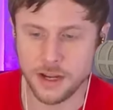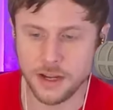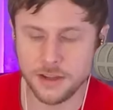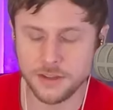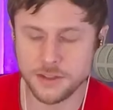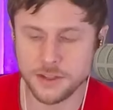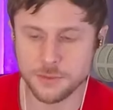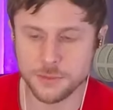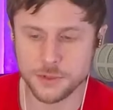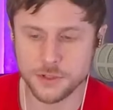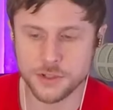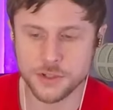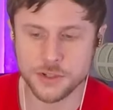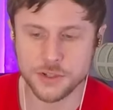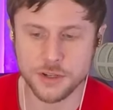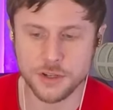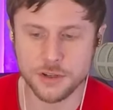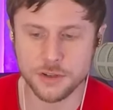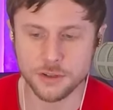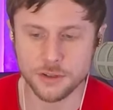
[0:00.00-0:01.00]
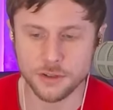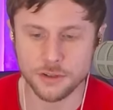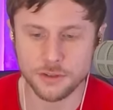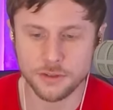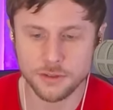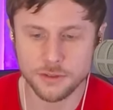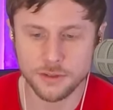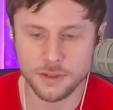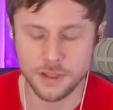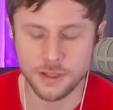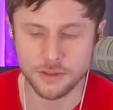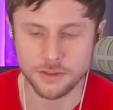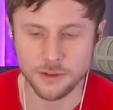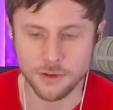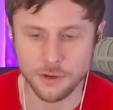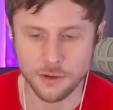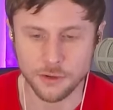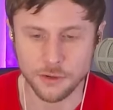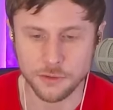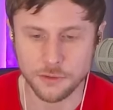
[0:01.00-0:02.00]
Andy Beshear in
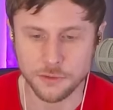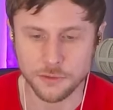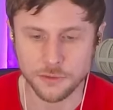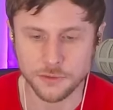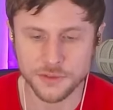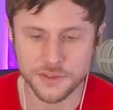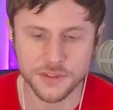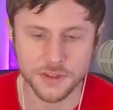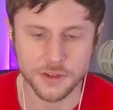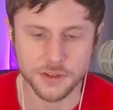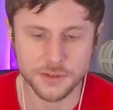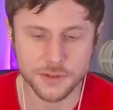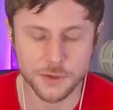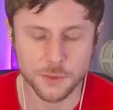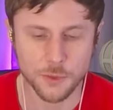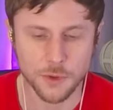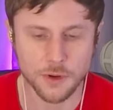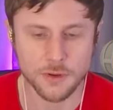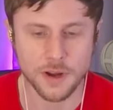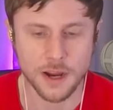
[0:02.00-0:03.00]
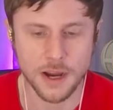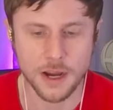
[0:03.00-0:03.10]
the article says, quote,